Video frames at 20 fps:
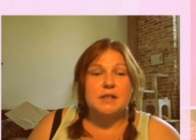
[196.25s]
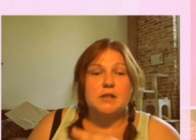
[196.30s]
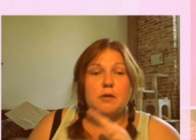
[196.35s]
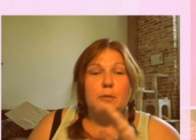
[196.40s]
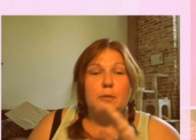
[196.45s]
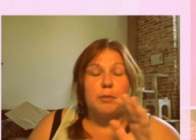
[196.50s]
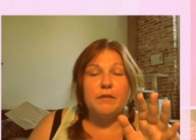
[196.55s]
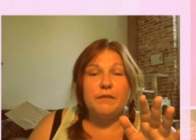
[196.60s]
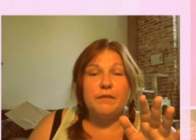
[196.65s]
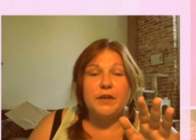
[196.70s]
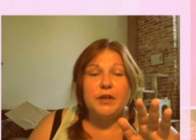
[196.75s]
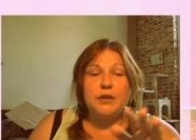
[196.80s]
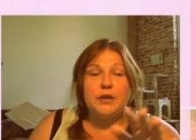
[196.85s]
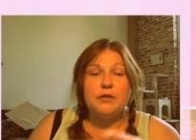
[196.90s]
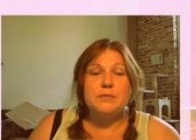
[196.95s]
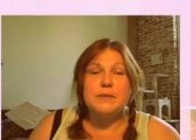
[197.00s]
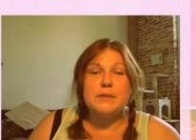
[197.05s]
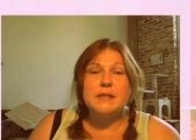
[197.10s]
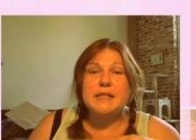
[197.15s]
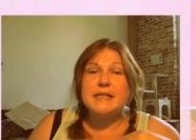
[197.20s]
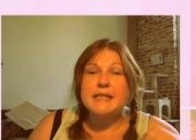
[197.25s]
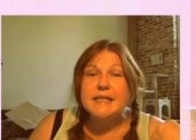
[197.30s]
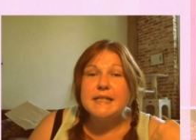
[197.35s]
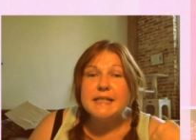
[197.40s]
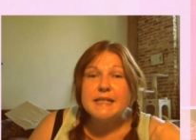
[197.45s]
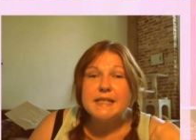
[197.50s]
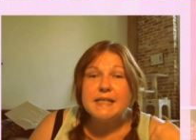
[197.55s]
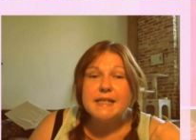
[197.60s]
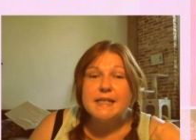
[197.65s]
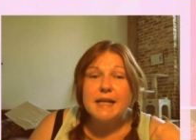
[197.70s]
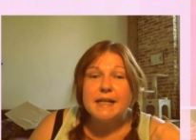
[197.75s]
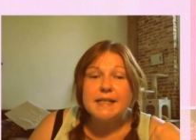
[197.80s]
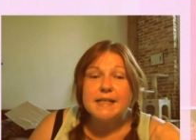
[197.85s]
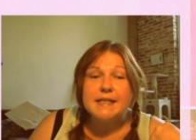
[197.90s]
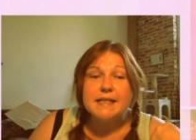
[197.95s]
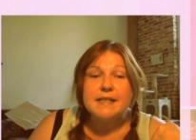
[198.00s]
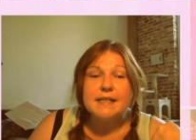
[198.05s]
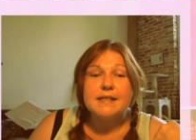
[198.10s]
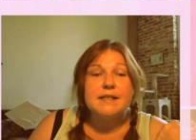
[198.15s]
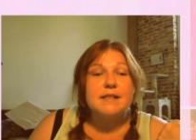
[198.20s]
So perfumes,
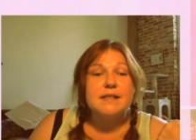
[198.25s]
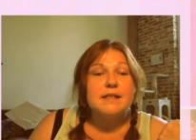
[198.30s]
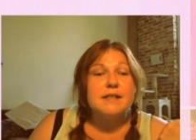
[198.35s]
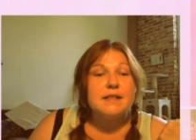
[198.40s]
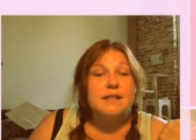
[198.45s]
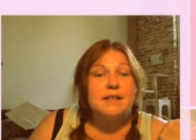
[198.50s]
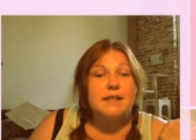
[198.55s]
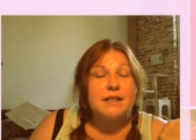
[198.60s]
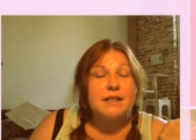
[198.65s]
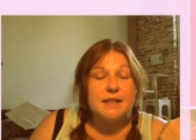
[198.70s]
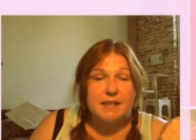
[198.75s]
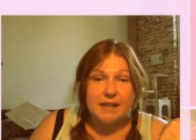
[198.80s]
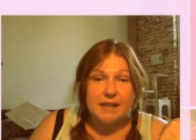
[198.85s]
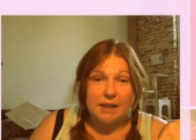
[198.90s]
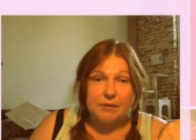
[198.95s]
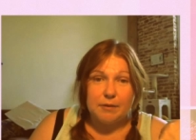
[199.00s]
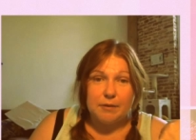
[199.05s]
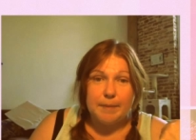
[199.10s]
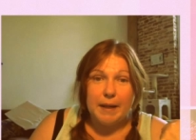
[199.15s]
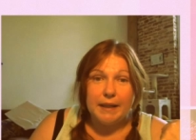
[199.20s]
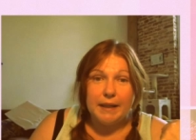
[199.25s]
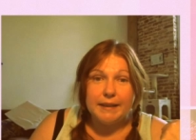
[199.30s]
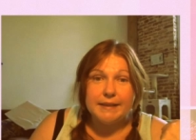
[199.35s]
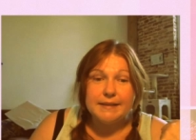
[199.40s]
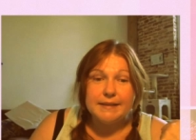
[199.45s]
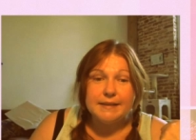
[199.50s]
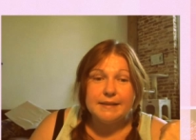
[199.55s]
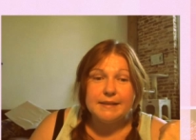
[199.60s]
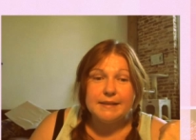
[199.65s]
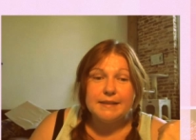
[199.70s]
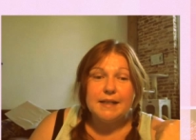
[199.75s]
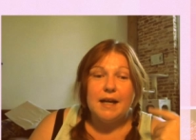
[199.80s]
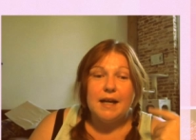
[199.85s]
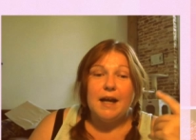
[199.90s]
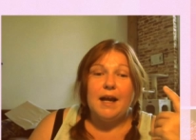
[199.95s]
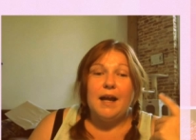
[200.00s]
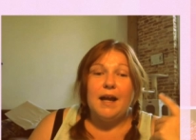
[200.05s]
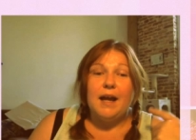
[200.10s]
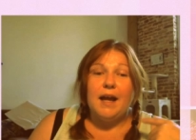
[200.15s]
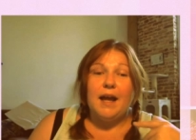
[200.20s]
incense, insect repellents,
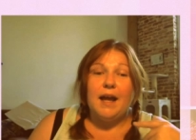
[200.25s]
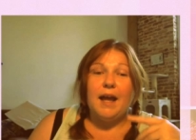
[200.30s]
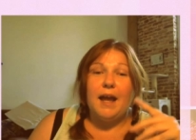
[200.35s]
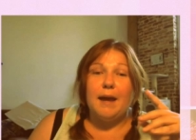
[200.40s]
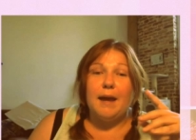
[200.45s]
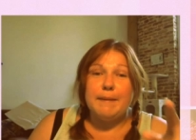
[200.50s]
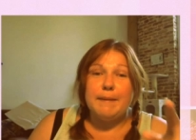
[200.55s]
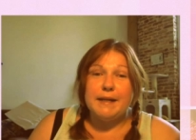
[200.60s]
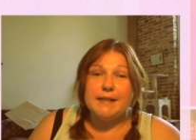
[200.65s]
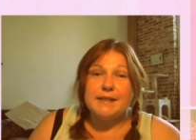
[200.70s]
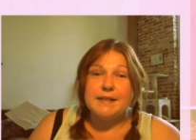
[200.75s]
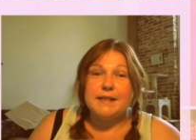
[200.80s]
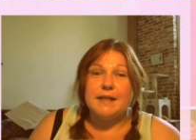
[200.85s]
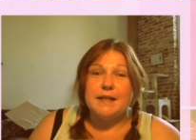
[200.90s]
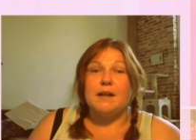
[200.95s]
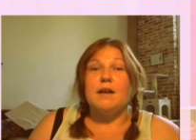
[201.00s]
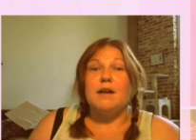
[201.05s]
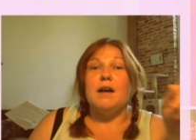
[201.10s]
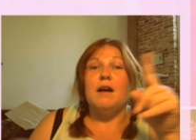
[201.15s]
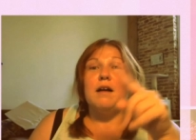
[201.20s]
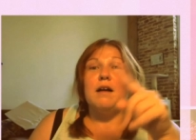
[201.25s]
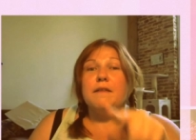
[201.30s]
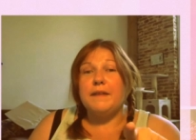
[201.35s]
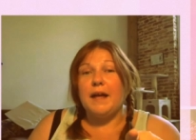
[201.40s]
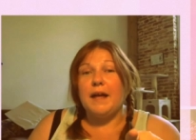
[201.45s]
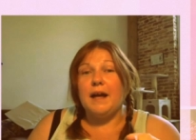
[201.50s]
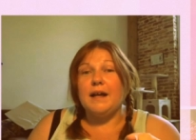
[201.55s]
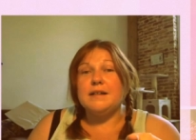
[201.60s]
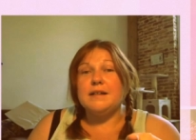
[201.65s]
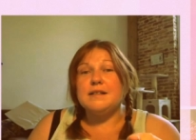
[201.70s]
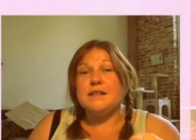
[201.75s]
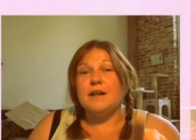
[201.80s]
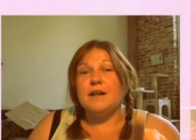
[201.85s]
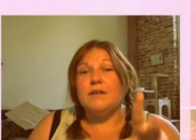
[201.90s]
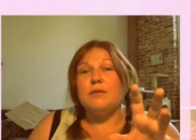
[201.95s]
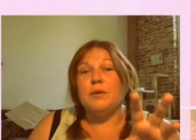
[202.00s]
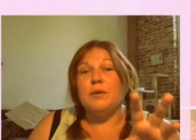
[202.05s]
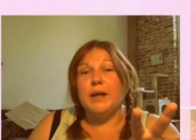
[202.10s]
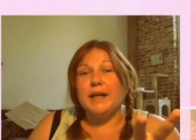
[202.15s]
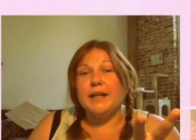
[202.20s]
and medicine. That
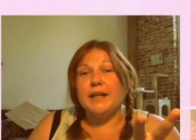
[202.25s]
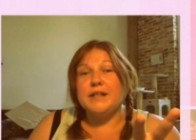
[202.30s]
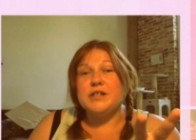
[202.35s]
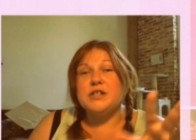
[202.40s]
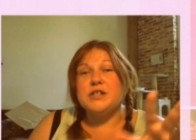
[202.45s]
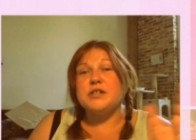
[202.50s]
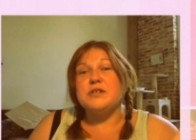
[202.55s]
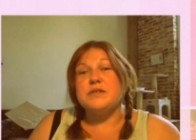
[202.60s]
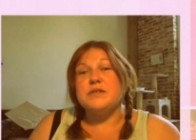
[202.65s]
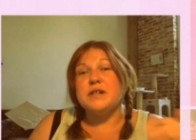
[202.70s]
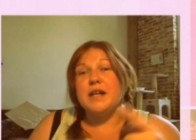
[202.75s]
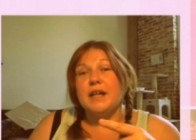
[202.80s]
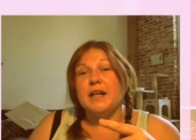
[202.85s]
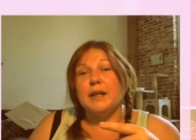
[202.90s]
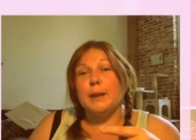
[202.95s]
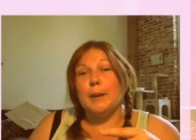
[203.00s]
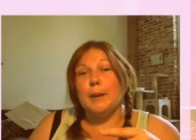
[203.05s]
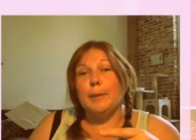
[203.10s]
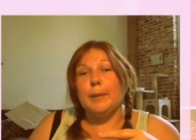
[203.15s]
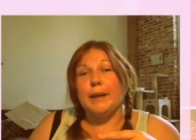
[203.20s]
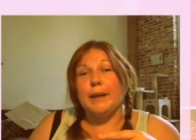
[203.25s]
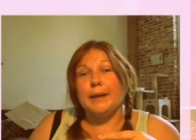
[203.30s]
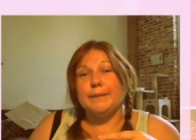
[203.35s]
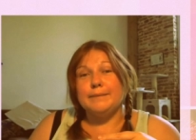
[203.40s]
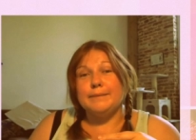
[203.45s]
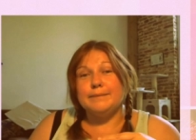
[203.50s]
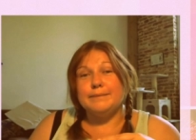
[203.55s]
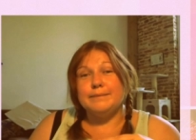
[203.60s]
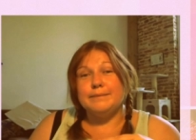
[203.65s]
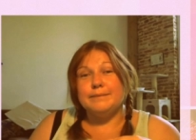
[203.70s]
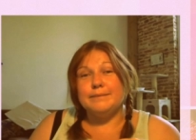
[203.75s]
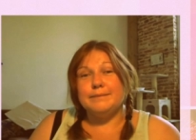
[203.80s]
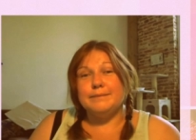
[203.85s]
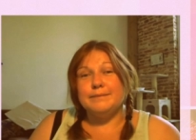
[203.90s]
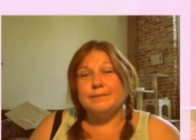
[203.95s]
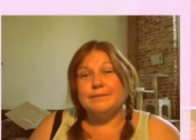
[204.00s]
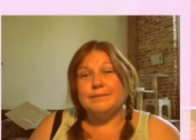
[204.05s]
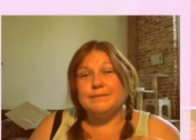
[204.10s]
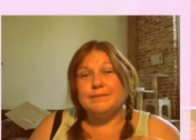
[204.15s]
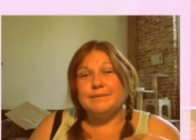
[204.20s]
stuff we'll get into in a little bit.
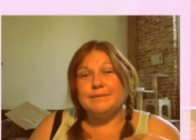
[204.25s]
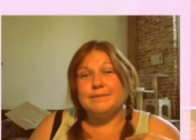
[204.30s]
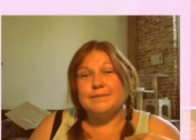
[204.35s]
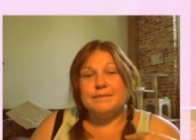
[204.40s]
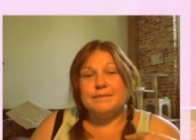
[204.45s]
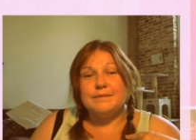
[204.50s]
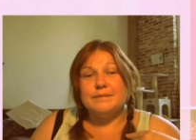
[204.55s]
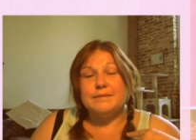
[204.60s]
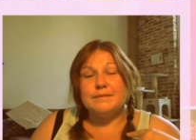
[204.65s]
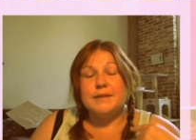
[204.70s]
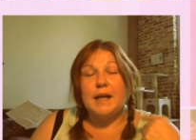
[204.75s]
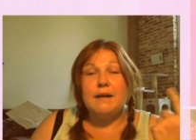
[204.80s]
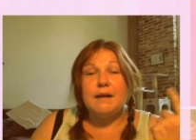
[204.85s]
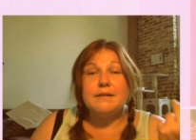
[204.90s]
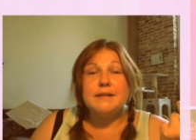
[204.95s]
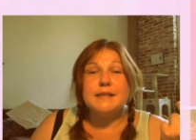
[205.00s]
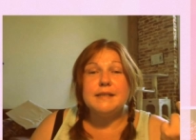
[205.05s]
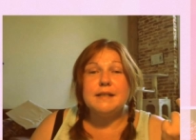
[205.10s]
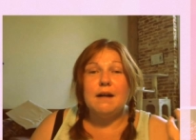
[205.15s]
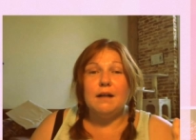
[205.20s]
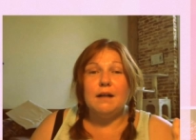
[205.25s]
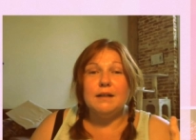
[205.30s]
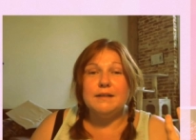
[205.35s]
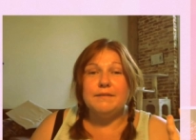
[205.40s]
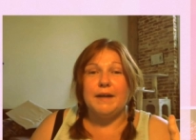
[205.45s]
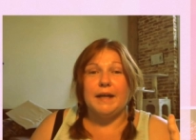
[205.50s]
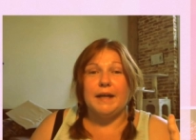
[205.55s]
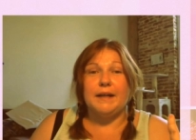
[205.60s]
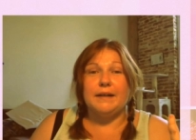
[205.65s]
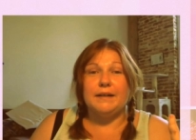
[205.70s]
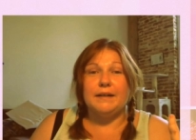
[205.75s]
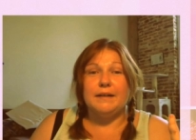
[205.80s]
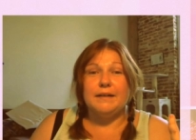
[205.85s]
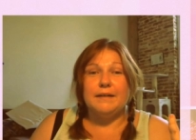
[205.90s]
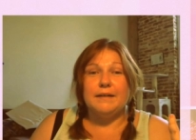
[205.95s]
How is it cultivated?